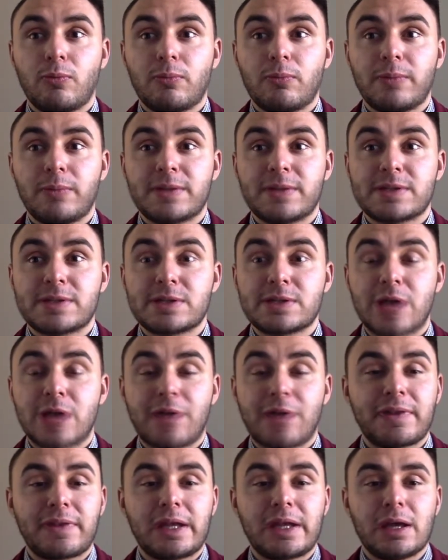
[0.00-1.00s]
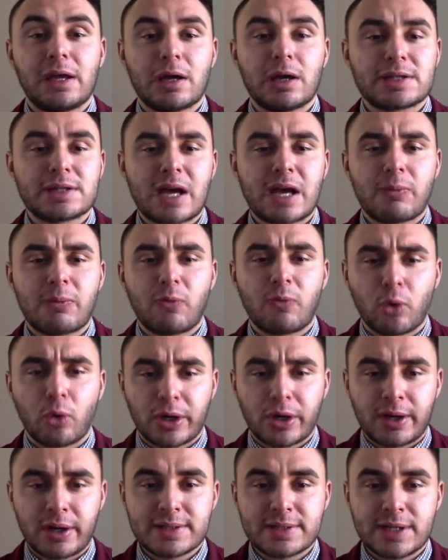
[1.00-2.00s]
This is not the type of
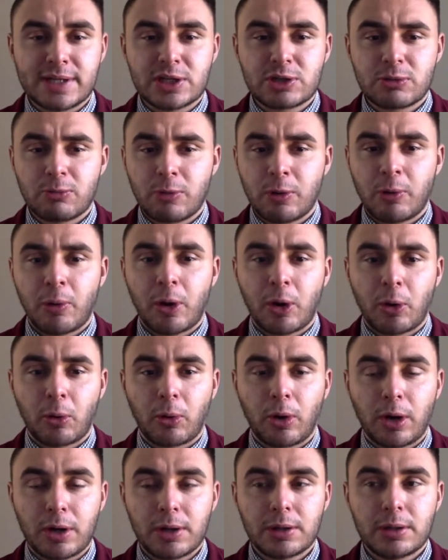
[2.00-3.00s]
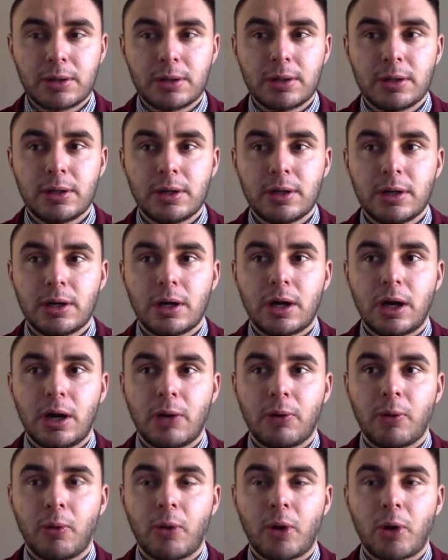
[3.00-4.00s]
organization we want to run.
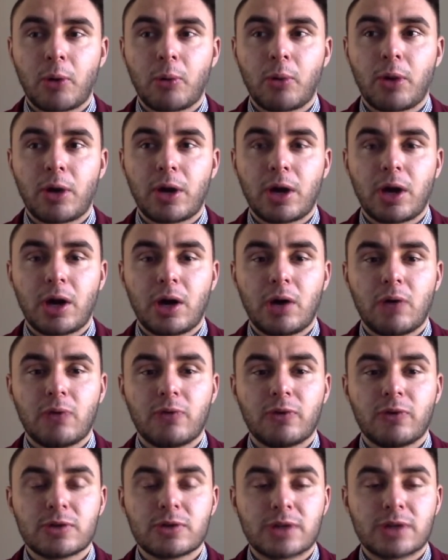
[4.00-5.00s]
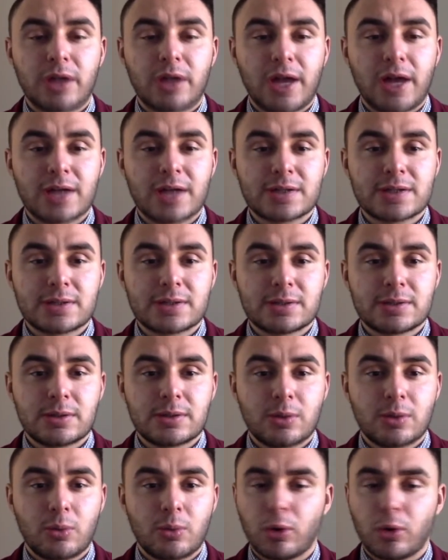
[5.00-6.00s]
We want to run a first-class,
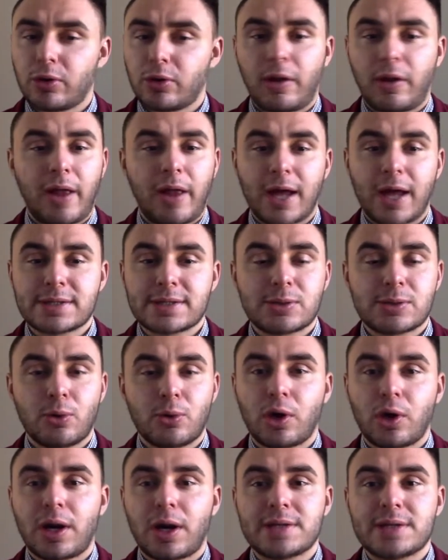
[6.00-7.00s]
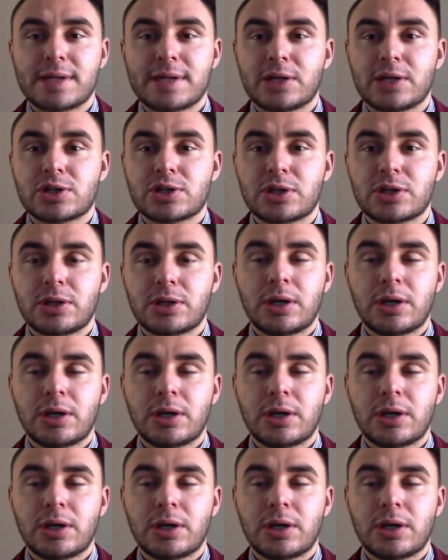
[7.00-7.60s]
world-class organization.